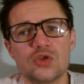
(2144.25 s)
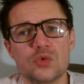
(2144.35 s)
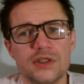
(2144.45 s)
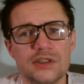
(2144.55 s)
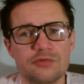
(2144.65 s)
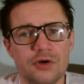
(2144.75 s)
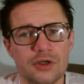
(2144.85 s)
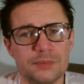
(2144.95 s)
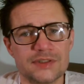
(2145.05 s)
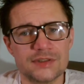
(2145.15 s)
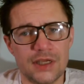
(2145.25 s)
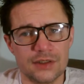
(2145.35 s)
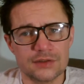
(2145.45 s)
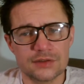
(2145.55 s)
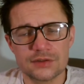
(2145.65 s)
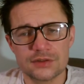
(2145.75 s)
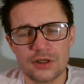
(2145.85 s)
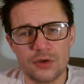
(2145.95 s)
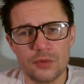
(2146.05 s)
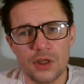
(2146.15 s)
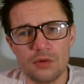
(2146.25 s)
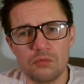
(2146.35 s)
25%, so